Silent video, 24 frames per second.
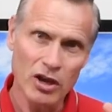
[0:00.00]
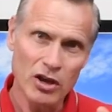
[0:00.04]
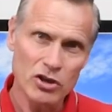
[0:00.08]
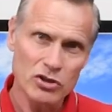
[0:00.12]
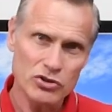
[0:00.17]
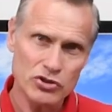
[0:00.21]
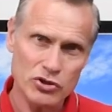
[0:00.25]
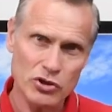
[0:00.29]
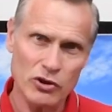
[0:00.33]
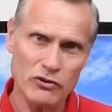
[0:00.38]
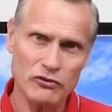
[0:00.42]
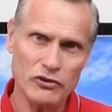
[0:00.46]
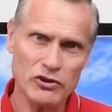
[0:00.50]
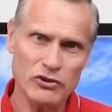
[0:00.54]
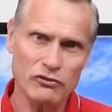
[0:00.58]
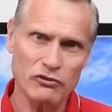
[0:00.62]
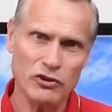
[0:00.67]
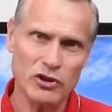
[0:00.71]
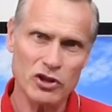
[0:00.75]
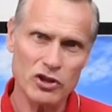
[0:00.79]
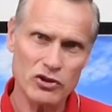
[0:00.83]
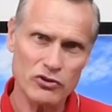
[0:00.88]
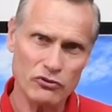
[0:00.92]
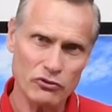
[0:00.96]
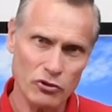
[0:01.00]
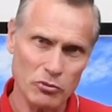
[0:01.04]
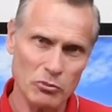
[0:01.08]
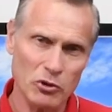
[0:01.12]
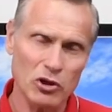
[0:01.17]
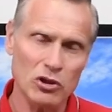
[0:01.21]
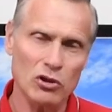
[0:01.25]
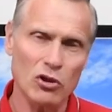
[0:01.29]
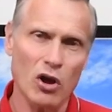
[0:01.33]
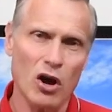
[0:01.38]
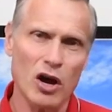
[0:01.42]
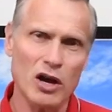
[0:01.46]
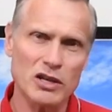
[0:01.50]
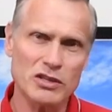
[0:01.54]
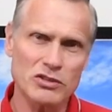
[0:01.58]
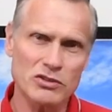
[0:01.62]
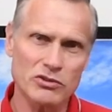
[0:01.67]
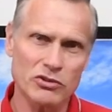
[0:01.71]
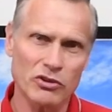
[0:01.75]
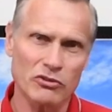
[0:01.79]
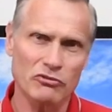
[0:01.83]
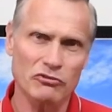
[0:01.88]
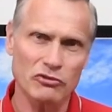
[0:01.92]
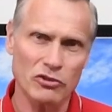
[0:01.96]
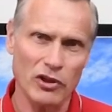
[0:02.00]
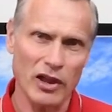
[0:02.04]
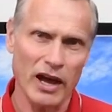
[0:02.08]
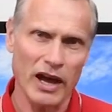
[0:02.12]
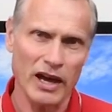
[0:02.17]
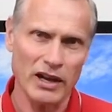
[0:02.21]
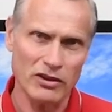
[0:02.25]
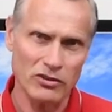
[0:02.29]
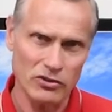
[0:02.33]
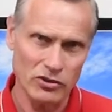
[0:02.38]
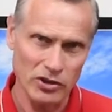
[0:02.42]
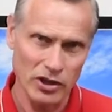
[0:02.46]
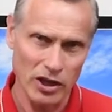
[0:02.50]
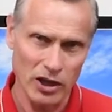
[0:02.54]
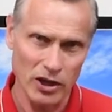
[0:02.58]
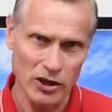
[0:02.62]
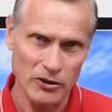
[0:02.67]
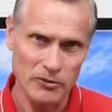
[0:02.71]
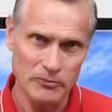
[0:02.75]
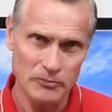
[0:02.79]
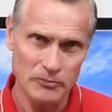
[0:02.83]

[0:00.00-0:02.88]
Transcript: surface finish from gloss to flat again.